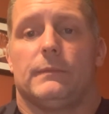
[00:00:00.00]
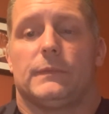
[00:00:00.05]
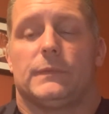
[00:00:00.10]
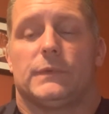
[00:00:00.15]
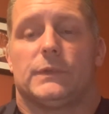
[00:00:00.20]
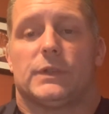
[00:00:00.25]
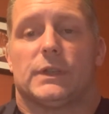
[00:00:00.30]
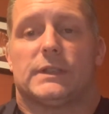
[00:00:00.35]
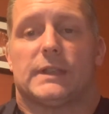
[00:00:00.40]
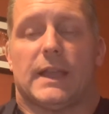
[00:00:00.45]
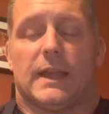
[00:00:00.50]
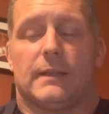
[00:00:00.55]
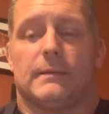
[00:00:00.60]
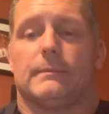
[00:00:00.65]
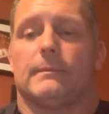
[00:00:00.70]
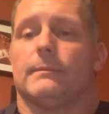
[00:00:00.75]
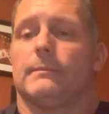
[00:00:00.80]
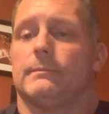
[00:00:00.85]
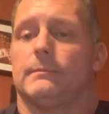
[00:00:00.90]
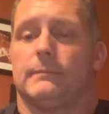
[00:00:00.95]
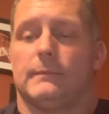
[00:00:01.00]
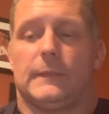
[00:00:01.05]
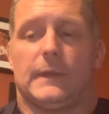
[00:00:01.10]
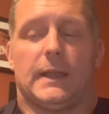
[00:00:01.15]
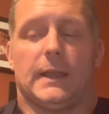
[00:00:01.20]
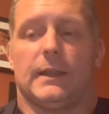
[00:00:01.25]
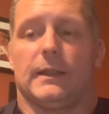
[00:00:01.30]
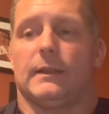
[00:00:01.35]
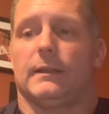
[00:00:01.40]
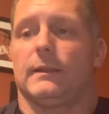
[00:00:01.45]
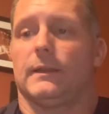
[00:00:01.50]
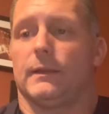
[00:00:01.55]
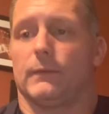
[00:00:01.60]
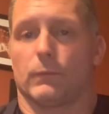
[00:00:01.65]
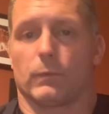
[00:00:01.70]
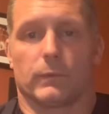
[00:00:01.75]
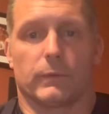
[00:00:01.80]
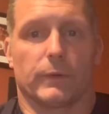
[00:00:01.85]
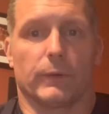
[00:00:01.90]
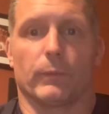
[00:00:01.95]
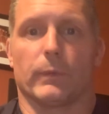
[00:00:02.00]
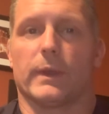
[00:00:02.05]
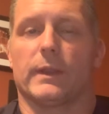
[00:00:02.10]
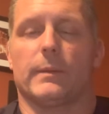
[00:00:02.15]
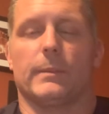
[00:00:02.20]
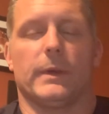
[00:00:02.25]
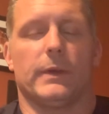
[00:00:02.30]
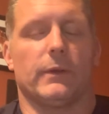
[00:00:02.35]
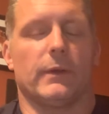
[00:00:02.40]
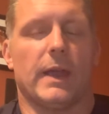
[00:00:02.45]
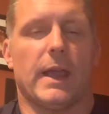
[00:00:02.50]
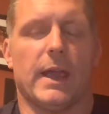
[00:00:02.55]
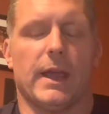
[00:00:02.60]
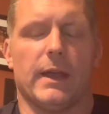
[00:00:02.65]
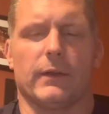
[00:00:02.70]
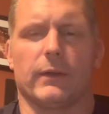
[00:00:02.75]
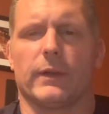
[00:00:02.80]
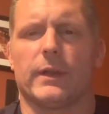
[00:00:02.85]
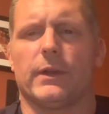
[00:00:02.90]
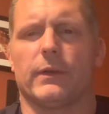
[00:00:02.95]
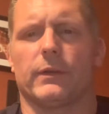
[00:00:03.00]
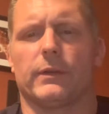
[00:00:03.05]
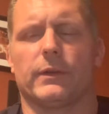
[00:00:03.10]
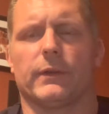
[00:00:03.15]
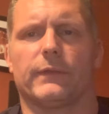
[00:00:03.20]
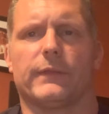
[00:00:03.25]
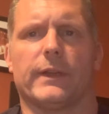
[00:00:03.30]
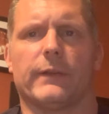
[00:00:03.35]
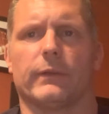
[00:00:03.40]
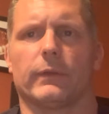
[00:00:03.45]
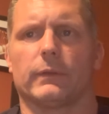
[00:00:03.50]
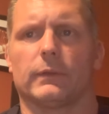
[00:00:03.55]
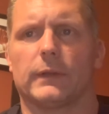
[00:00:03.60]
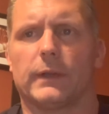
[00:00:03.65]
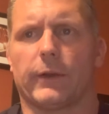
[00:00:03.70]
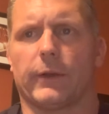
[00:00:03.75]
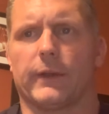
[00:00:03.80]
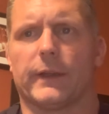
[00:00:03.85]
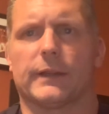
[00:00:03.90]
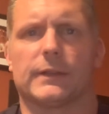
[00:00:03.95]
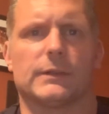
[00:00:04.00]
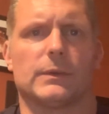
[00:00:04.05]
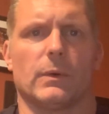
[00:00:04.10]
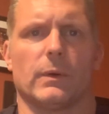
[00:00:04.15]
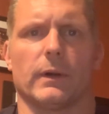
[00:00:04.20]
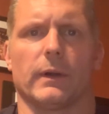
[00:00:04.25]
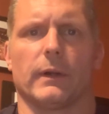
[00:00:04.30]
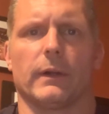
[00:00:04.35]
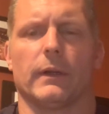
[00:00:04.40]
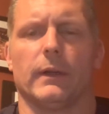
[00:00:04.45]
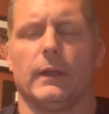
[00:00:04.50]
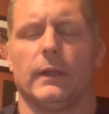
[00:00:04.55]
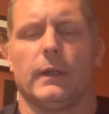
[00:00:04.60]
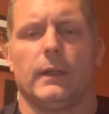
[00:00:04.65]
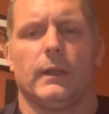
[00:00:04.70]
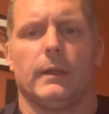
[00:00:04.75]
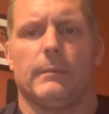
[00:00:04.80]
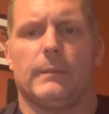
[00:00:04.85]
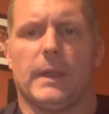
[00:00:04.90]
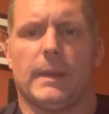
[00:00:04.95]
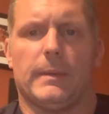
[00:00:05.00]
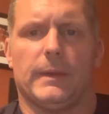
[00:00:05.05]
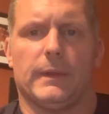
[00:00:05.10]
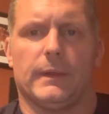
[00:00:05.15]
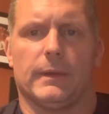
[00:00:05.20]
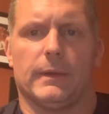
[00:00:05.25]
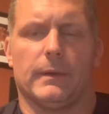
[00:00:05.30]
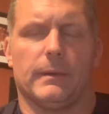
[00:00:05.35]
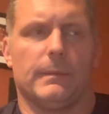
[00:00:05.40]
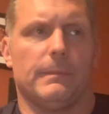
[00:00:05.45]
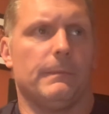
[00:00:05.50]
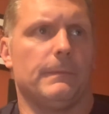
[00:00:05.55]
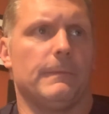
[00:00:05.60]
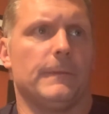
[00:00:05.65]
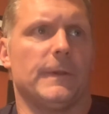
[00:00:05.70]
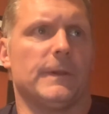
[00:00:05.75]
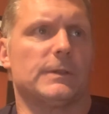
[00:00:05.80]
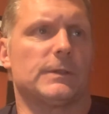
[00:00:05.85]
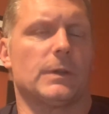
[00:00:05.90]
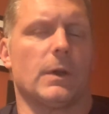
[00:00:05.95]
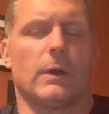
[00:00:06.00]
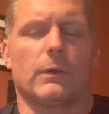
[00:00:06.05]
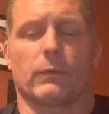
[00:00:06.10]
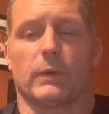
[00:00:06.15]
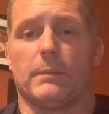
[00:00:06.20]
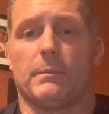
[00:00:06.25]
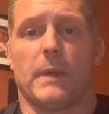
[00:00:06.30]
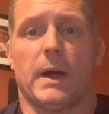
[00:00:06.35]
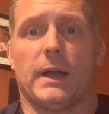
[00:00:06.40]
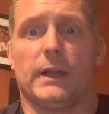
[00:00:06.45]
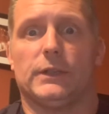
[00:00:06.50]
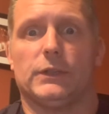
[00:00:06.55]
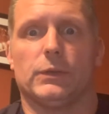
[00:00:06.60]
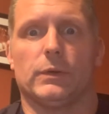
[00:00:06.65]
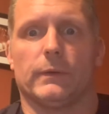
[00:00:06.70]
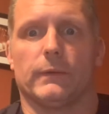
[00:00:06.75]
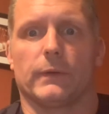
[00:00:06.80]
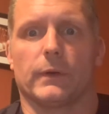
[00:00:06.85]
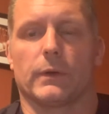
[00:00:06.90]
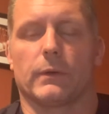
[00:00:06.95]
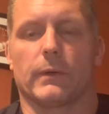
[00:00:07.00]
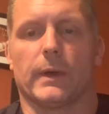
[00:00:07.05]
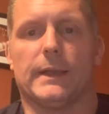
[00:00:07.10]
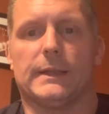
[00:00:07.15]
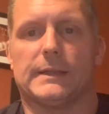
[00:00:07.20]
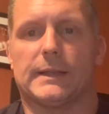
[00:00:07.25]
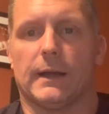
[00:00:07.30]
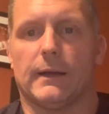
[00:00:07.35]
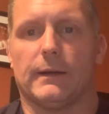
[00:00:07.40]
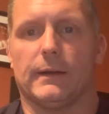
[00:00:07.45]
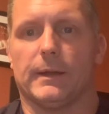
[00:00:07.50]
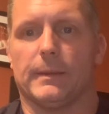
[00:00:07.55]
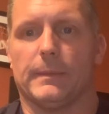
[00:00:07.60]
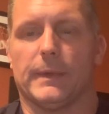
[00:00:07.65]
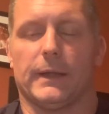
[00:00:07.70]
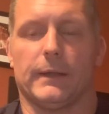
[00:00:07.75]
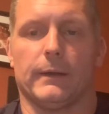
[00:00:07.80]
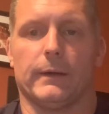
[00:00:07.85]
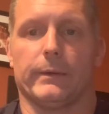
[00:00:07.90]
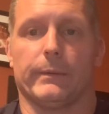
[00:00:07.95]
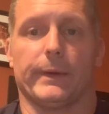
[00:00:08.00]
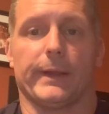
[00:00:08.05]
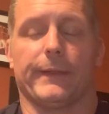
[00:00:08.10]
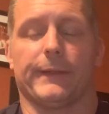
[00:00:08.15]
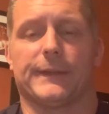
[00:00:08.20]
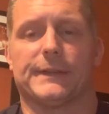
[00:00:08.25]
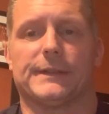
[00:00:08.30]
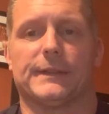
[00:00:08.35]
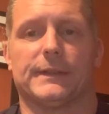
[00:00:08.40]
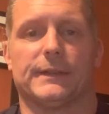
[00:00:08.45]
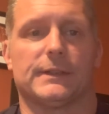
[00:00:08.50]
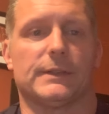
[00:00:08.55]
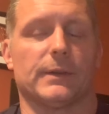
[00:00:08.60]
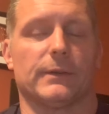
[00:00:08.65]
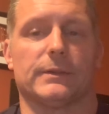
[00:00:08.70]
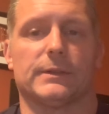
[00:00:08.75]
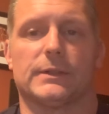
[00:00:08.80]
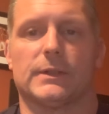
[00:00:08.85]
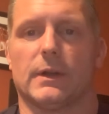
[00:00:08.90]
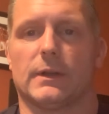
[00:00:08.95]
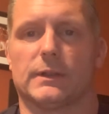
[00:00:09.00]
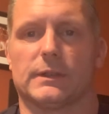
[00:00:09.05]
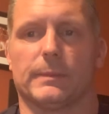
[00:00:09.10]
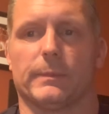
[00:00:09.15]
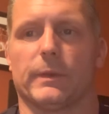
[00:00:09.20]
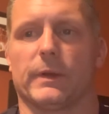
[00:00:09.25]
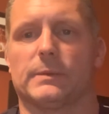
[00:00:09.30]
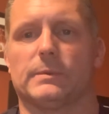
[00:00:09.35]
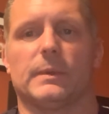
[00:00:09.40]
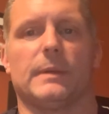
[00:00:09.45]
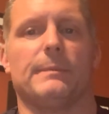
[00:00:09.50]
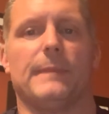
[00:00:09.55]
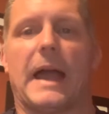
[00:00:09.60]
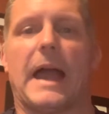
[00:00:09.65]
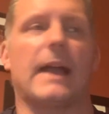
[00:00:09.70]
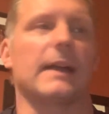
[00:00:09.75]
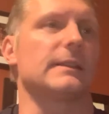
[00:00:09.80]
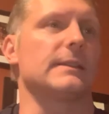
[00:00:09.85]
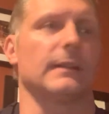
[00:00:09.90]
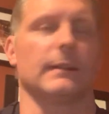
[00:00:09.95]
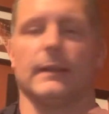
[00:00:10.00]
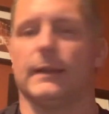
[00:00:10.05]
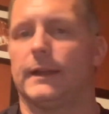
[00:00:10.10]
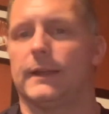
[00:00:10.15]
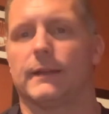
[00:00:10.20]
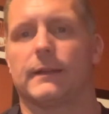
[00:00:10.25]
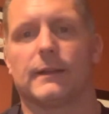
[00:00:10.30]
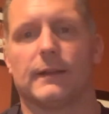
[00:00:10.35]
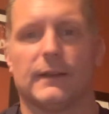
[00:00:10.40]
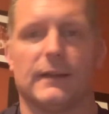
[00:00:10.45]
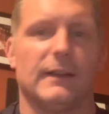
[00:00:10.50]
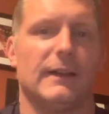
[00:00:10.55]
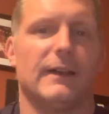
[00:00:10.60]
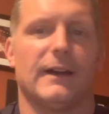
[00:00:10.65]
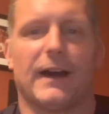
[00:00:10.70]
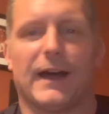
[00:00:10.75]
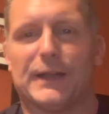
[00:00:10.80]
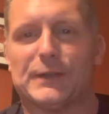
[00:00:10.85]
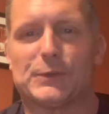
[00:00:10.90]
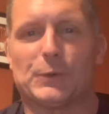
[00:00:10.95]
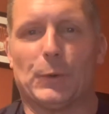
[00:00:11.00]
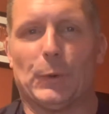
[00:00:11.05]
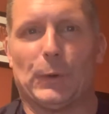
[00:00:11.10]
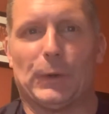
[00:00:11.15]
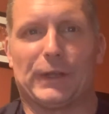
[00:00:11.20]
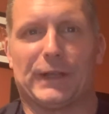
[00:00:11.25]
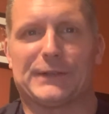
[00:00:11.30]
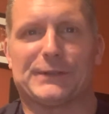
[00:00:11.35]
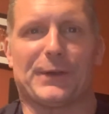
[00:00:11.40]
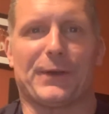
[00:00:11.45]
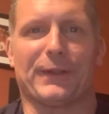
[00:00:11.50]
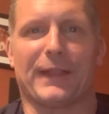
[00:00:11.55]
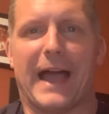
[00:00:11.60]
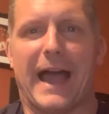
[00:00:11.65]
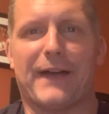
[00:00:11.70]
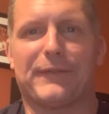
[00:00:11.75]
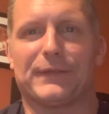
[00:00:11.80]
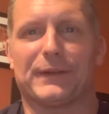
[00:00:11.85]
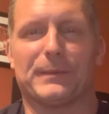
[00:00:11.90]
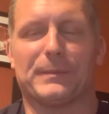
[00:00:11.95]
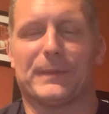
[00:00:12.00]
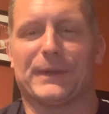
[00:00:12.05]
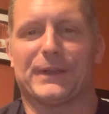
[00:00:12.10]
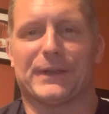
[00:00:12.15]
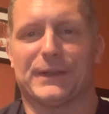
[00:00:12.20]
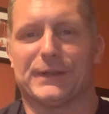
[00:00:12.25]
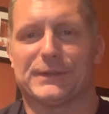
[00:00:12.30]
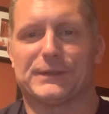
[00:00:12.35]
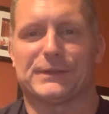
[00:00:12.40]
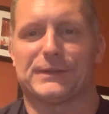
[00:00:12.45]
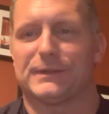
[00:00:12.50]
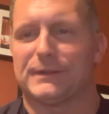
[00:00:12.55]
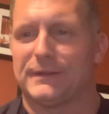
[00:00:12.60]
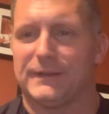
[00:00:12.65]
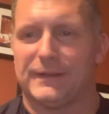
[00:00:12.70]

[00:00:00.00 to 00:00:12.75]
just that getting the rhythm in your head, or hearing your favorite lyrics, or maybe the song reminds you of a great time. I know when I listen to certain songs, it brings me back to like high school, and I start laughing because